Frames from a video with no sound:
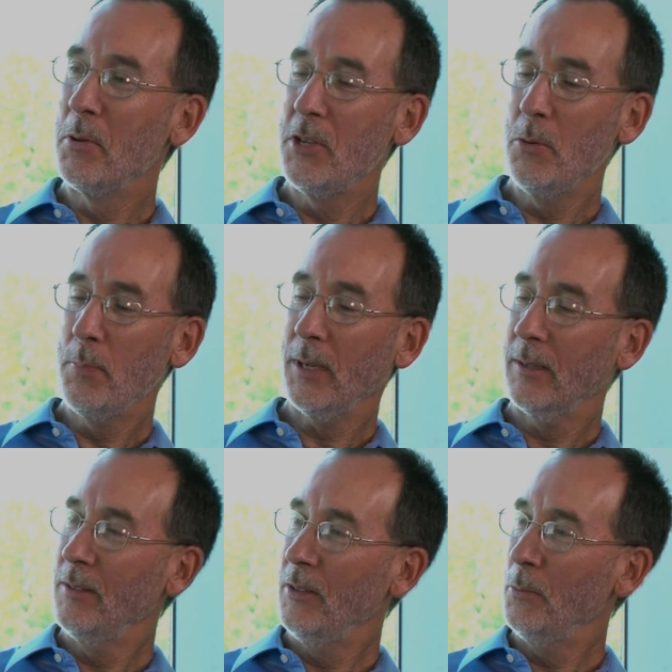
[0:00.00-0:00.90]
But you
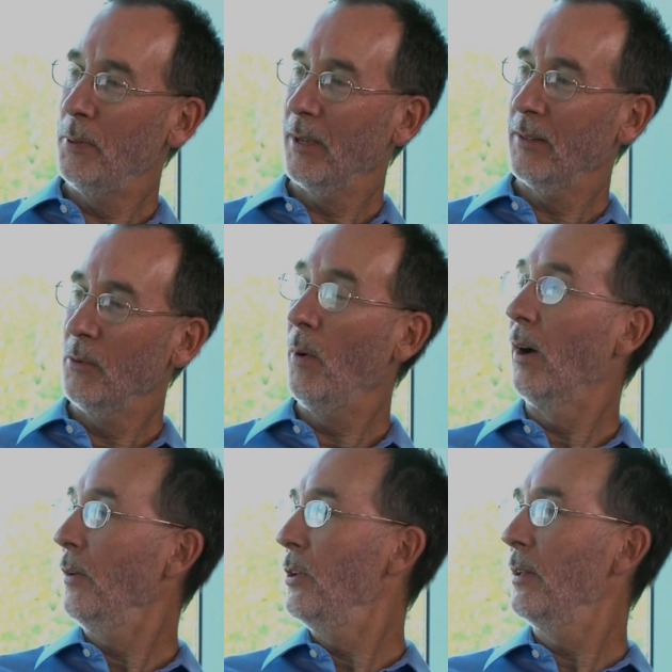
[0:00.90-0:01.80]
picked,
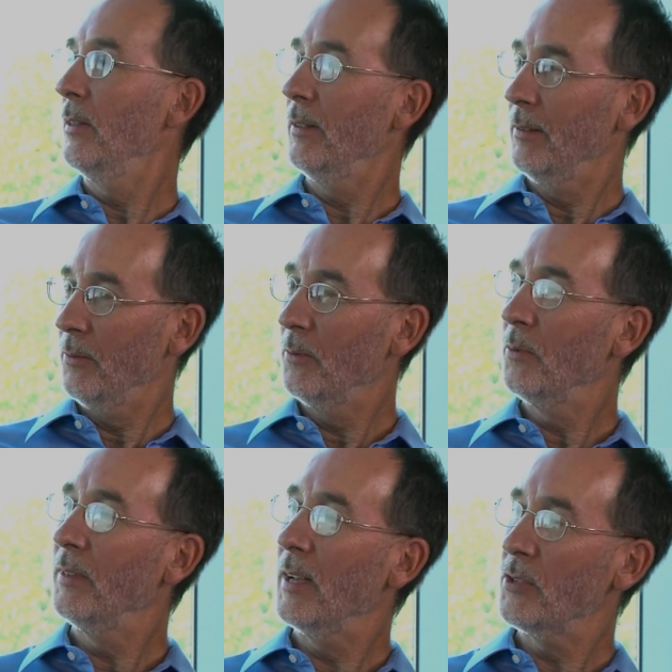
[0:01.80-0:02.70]
well,
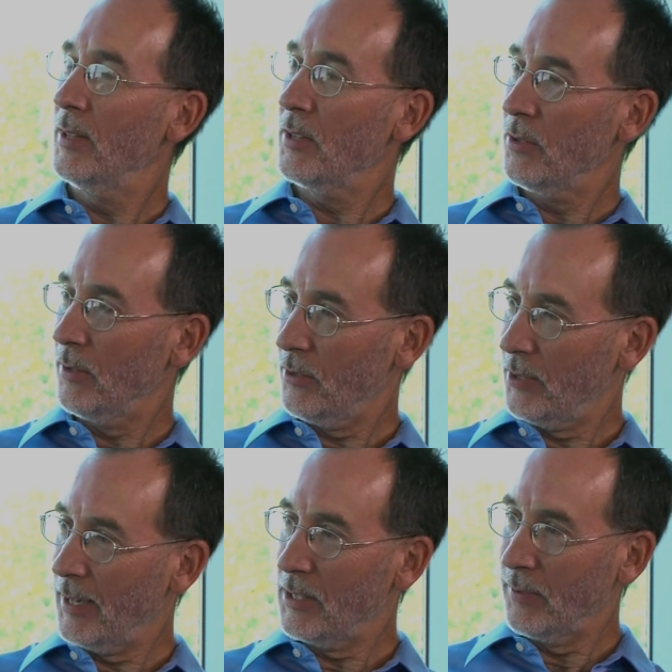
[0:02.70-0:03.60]
that's the
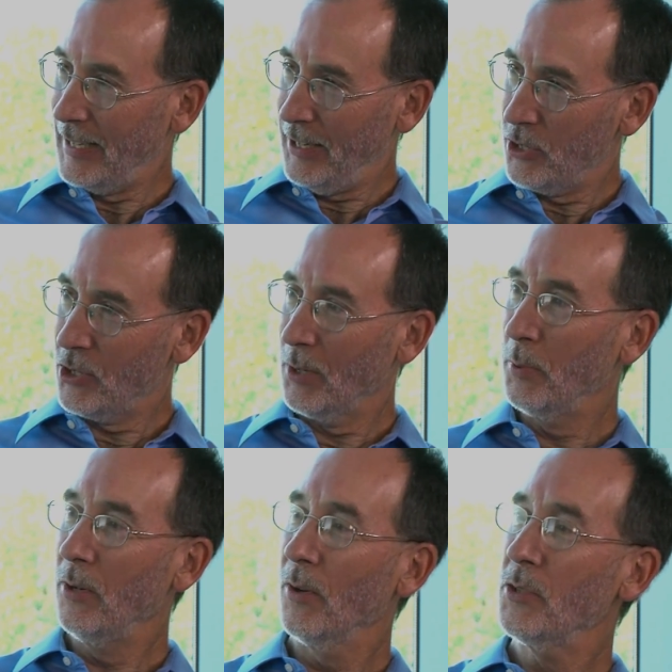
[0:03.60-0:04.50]
size of an integer,
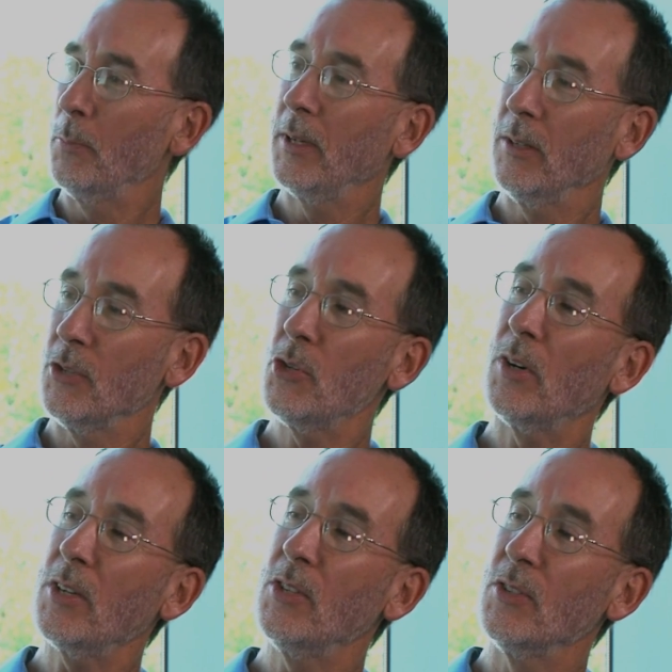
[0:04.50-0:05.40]
but you also picked
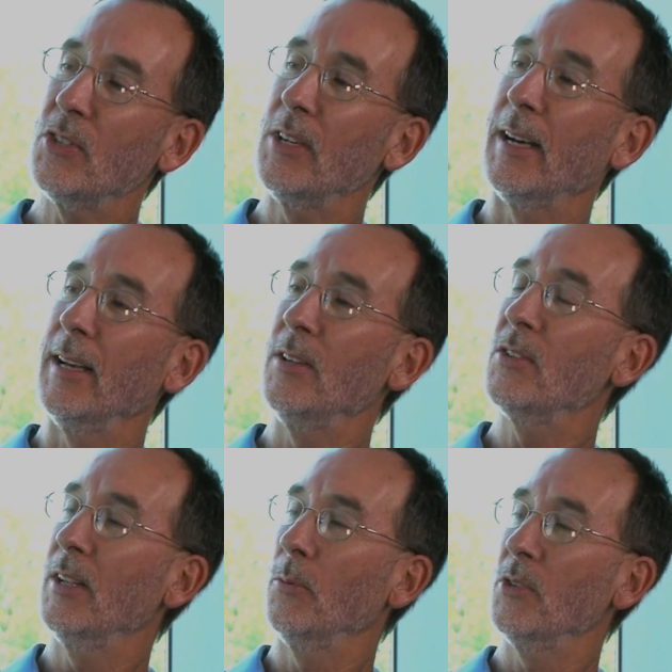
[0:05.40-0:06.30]
instruction
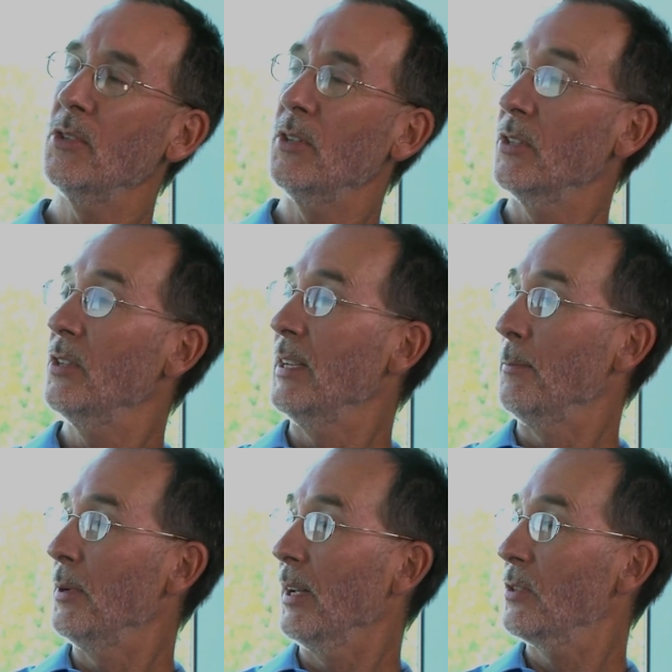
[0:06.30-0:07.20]
size that was
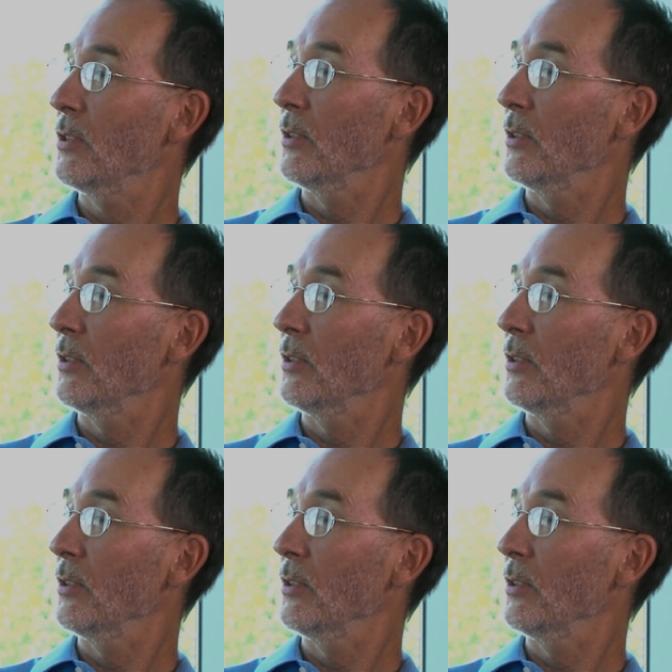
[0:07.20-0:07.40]
16 bits.